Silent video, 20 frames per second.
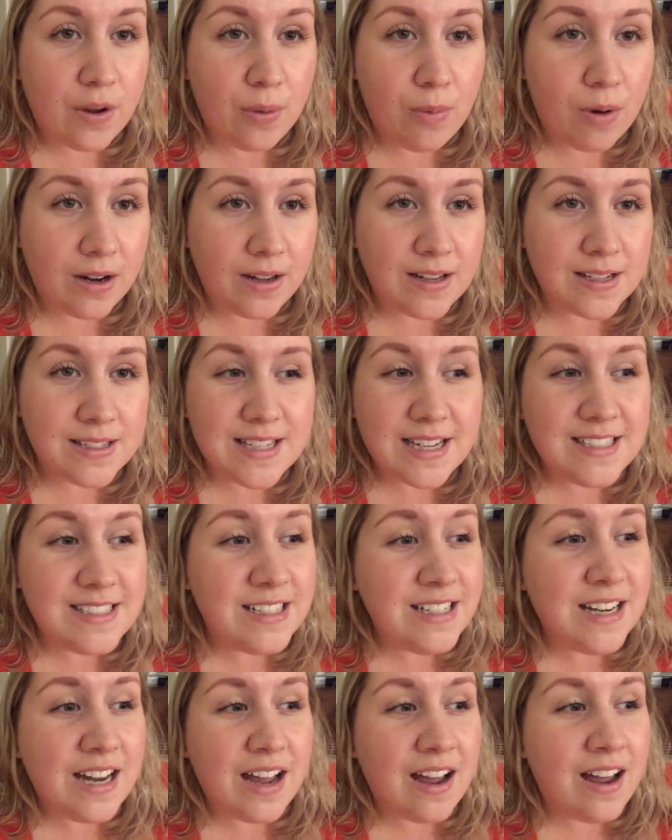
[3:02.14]
I wanted kids.
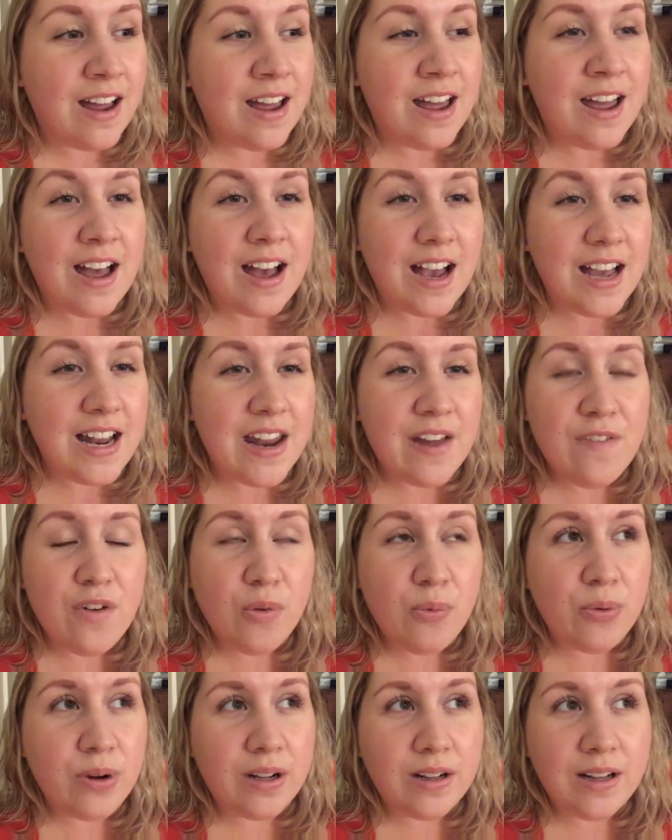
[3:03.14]
I
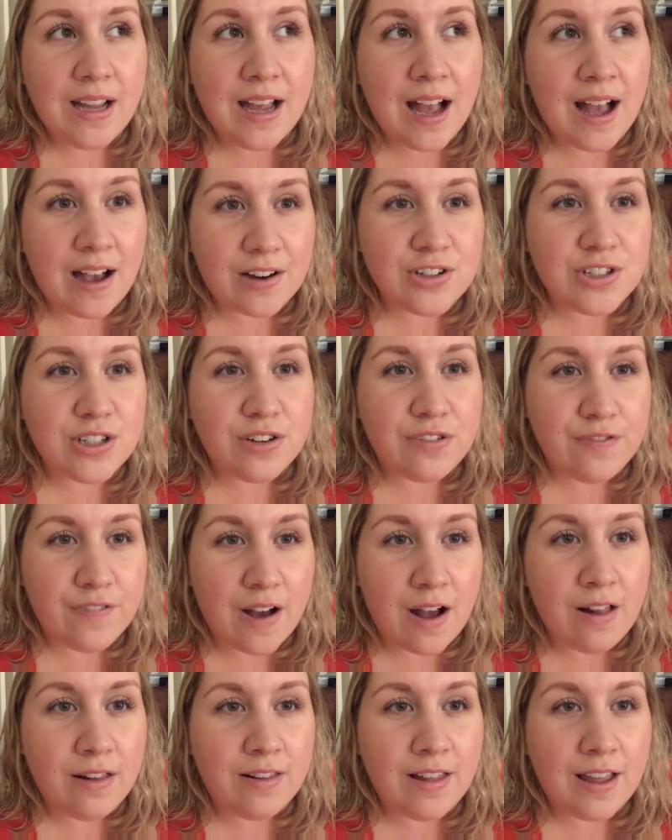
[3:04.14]
never really actually
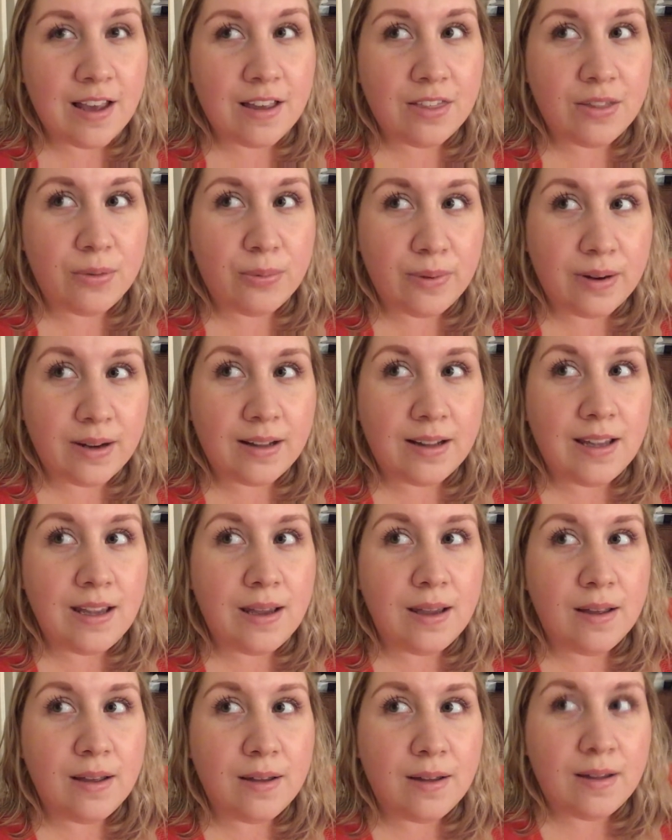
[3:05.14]
felt like the
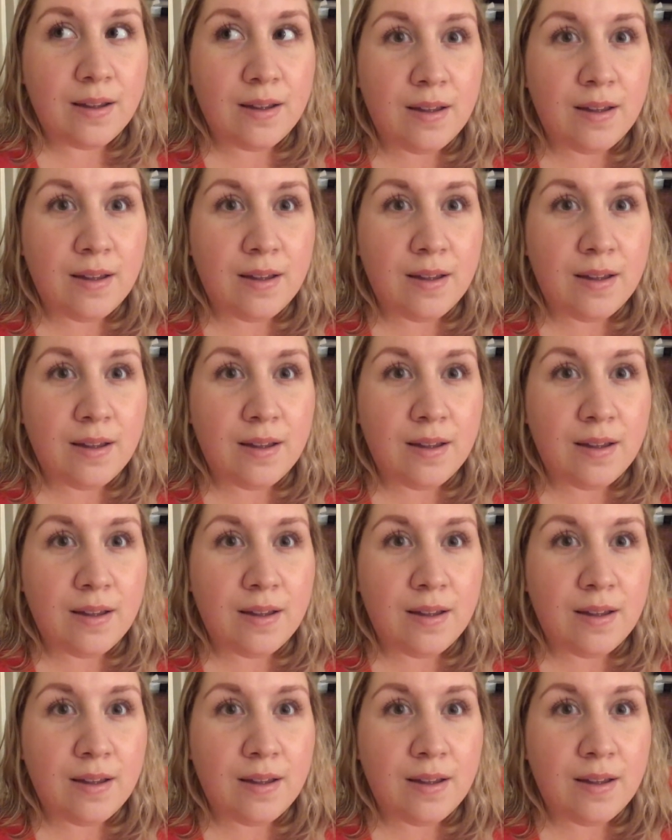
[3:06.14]
really